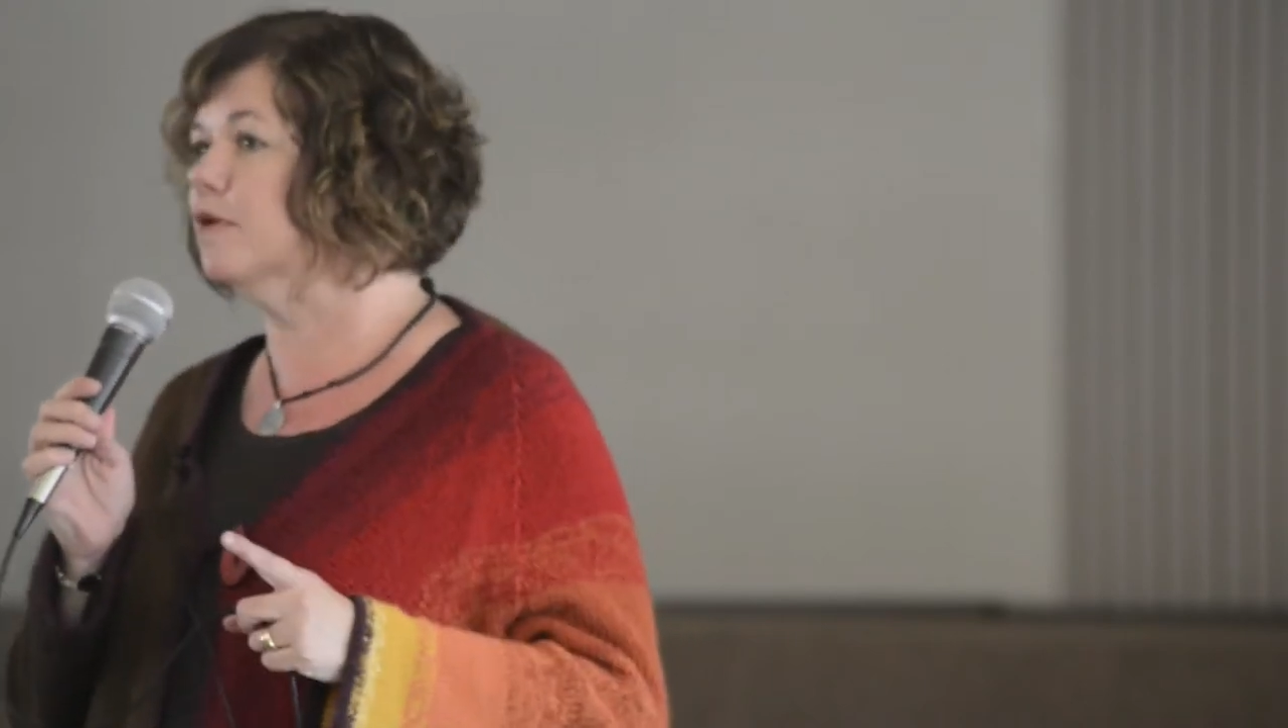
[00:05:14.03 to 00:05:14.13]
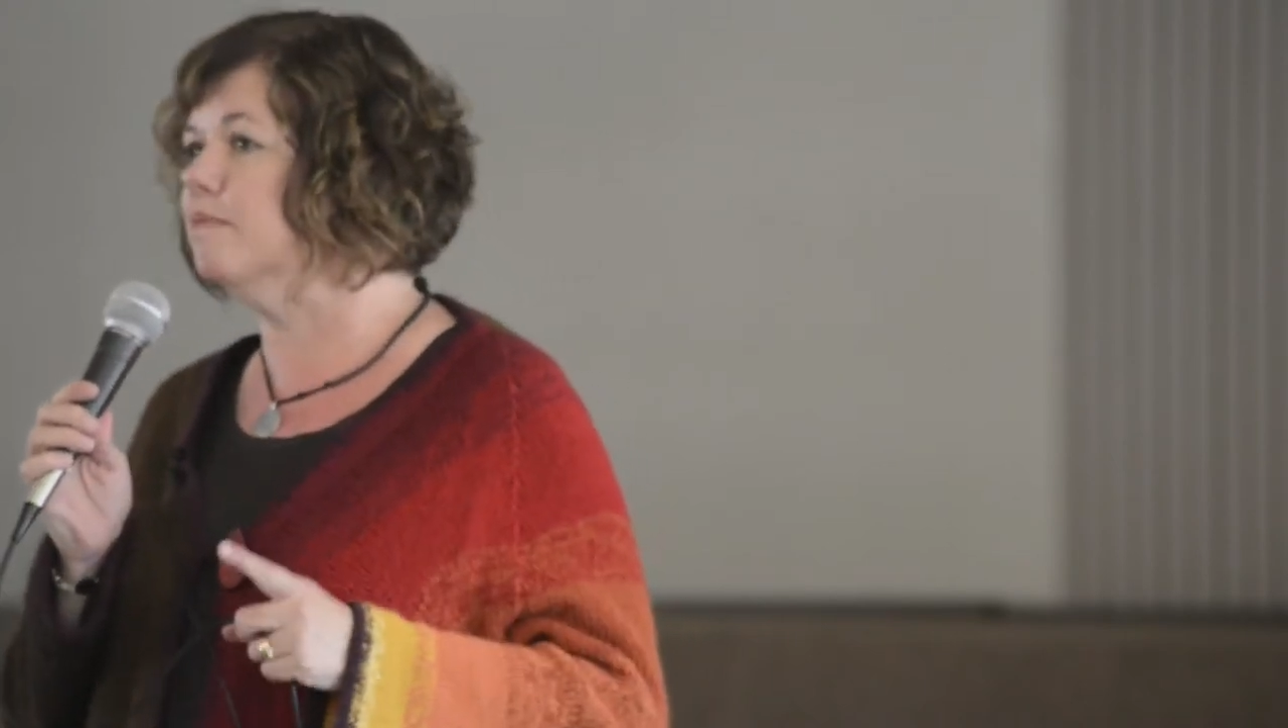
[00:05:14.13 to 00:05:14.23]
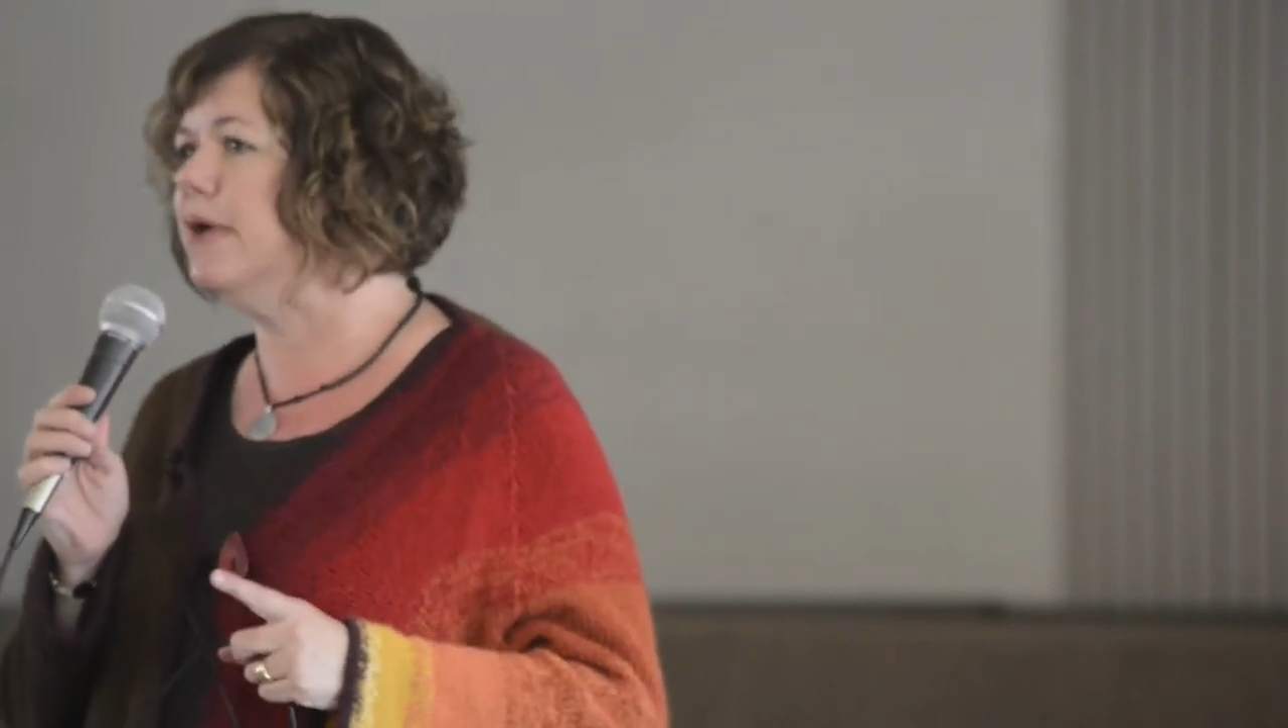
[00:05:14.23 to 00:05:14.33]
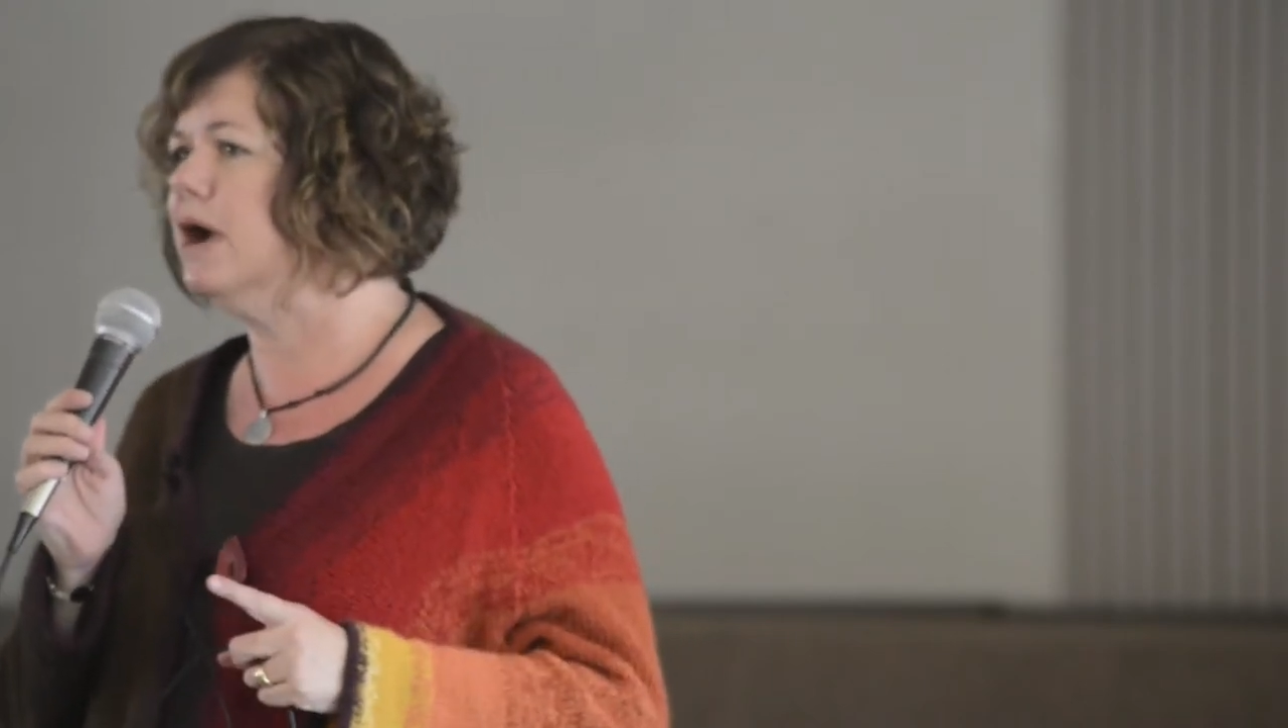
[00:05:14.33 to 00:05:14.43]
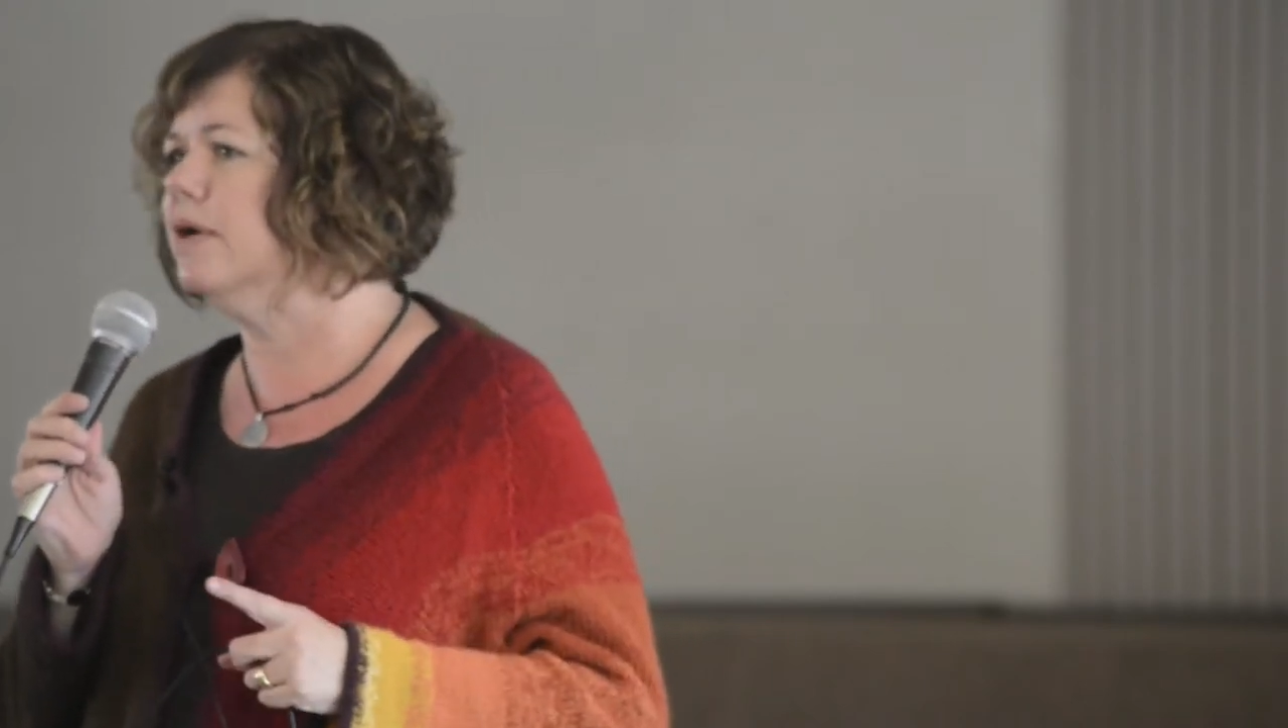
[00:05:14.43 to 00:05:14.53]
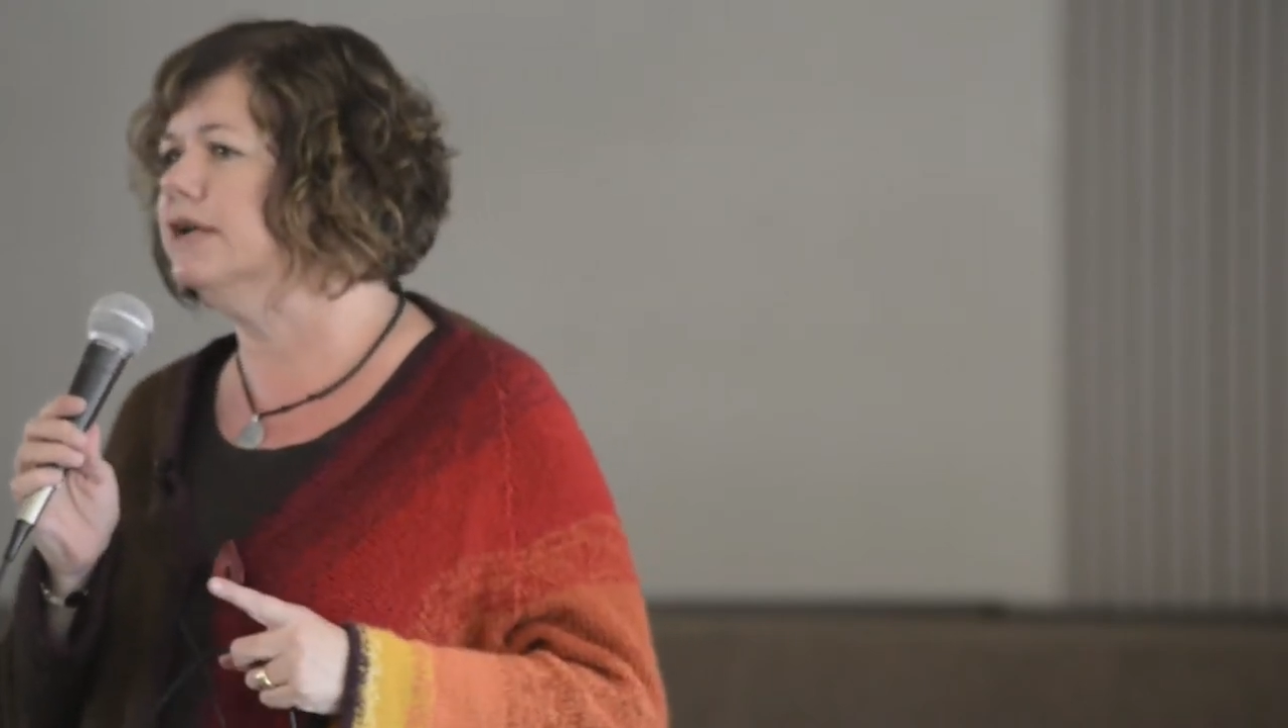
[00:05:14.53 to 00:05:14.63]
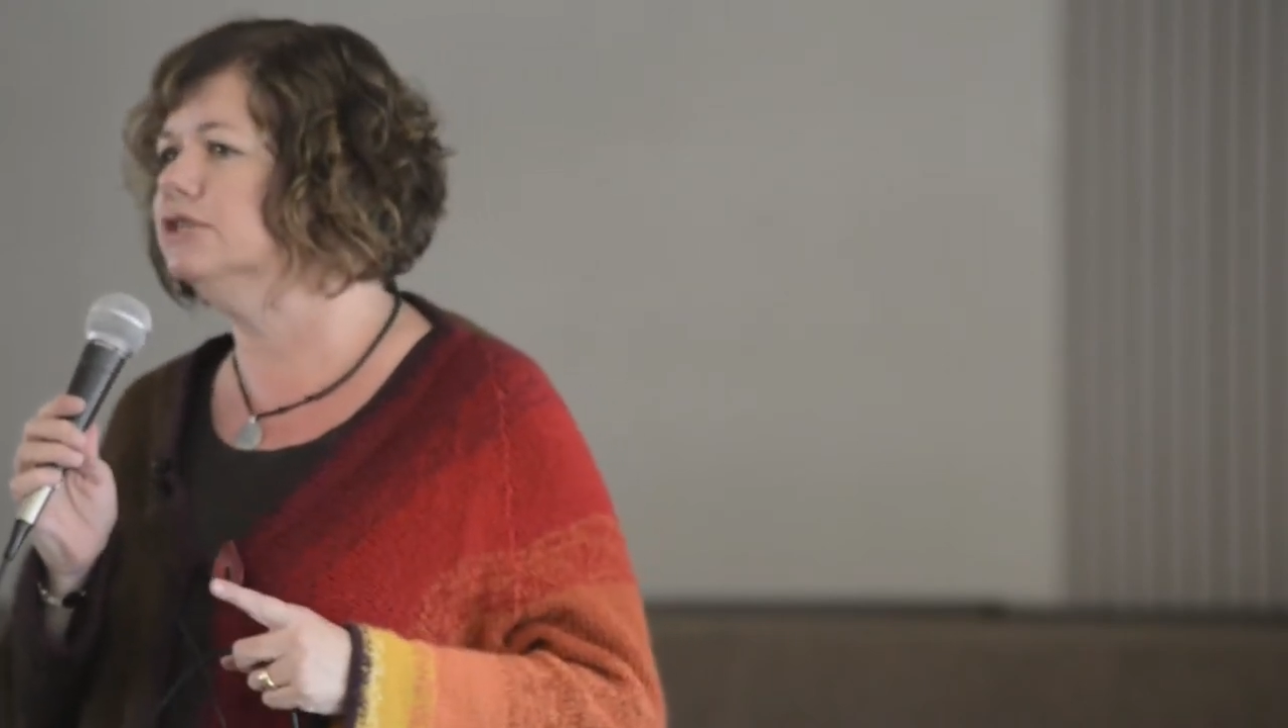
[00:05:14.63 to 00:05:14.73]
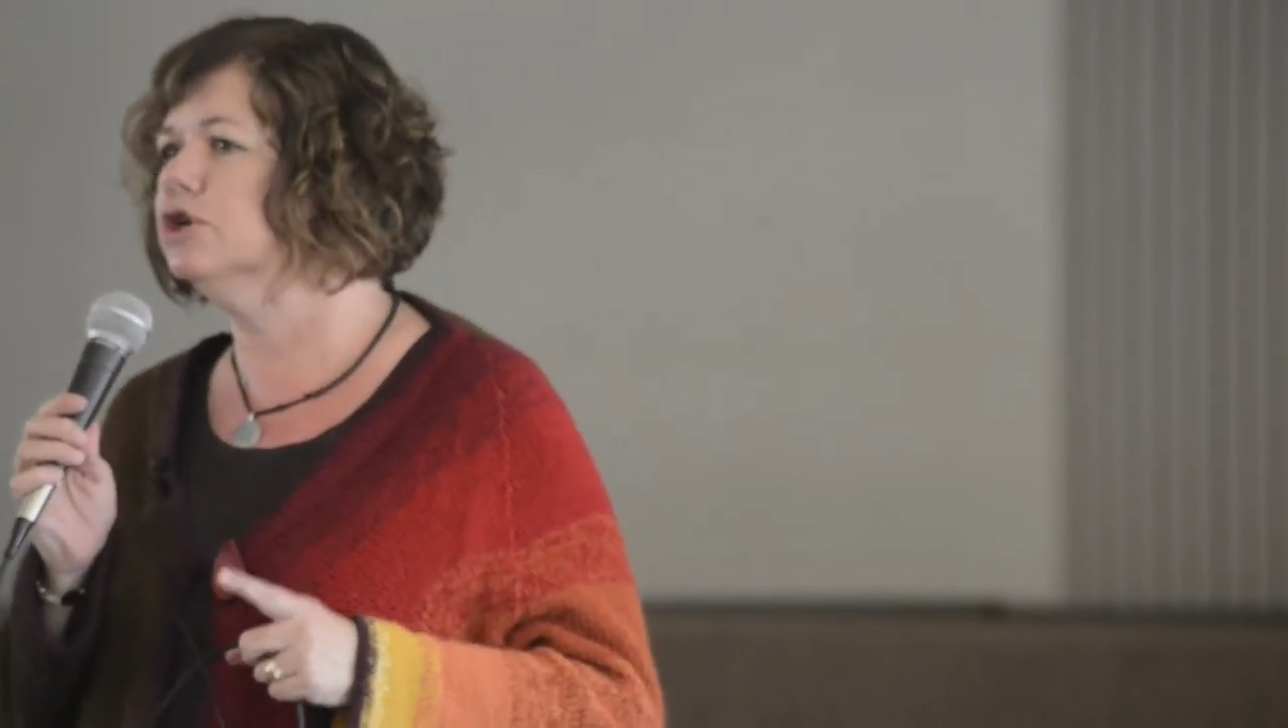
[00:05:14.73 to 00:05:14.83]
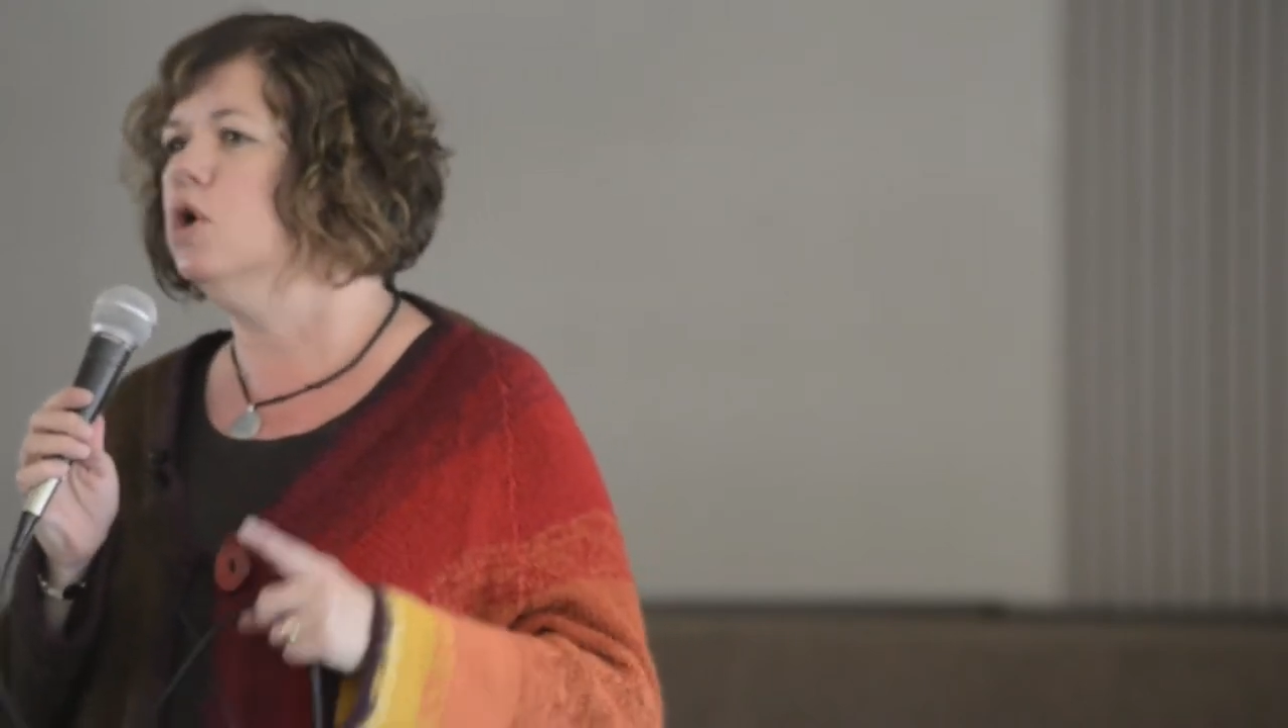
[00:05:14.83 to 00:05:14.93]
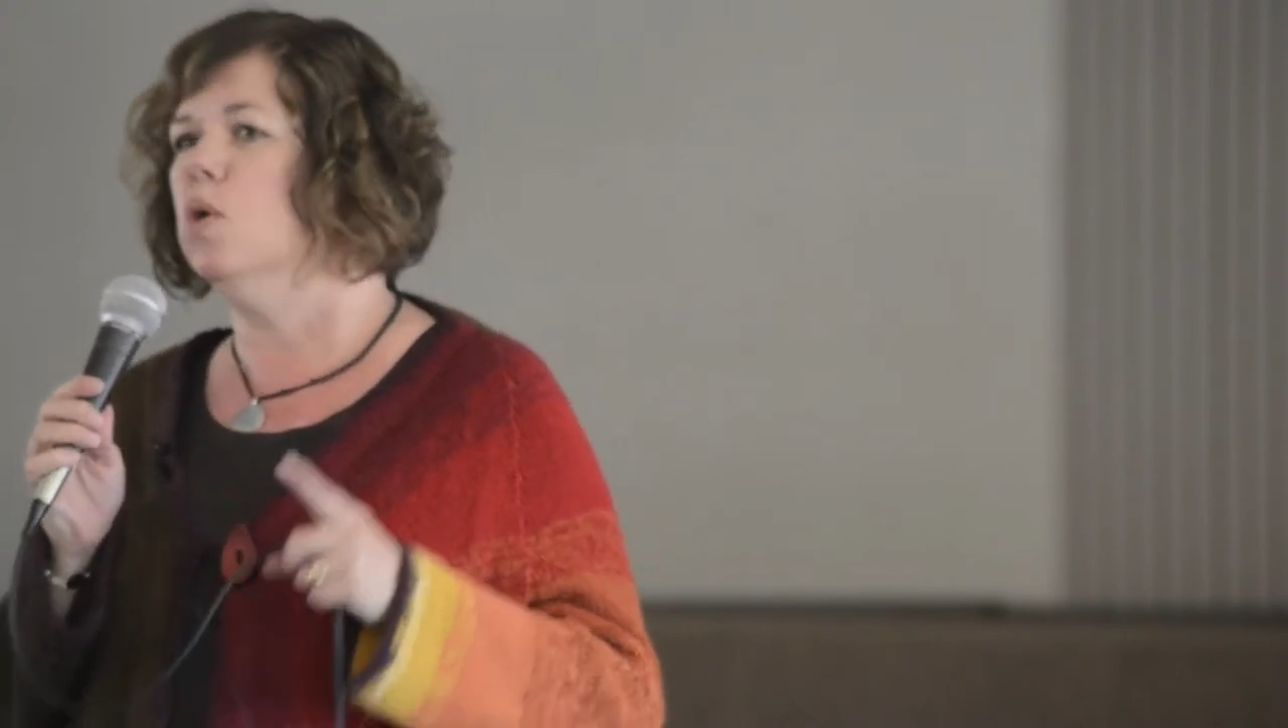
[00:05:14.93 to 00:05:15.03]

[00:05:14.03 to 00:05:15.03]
marriage